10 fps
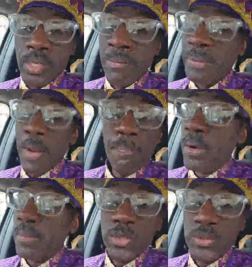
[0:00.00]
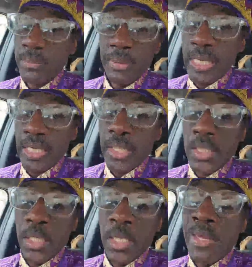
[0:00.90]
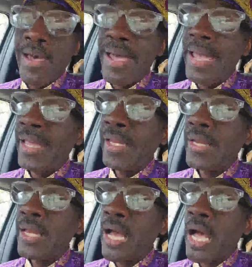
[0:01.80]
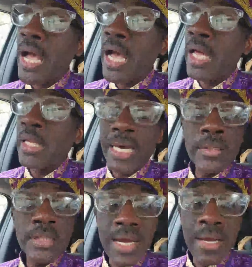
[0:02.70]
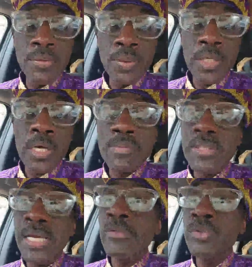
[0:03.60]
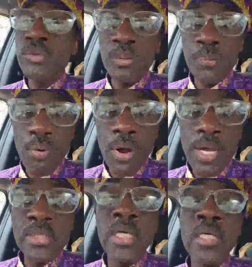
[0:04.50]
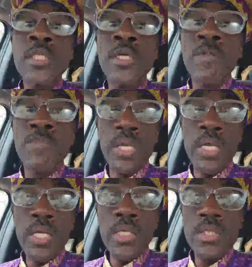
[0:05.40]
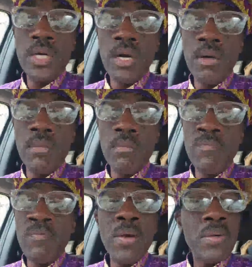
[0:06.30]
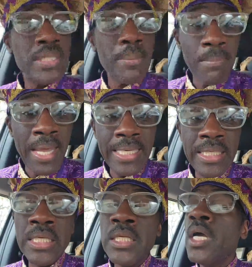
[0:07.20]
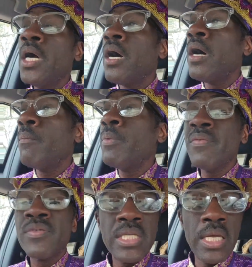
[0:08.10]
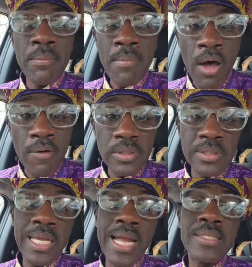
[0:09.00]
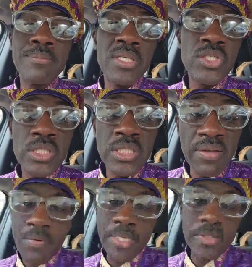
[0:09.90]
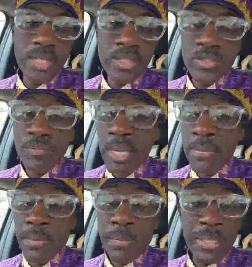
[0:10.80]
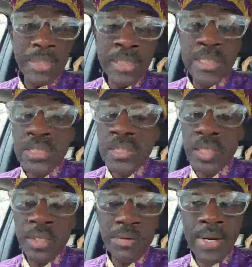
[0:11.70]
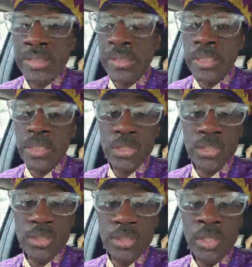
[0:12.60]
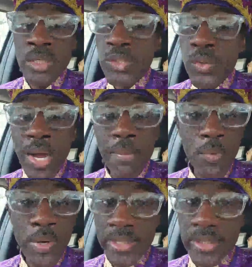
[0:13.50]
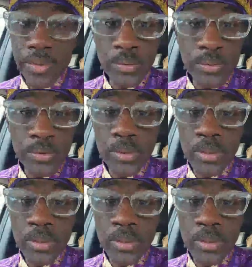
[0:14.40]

But I promise you I'm not. And a lot of times when it comes down to the process, it is very demanding. We've said oftentimes much as give congratulations, baby, but this is a congratulations to our Moretos.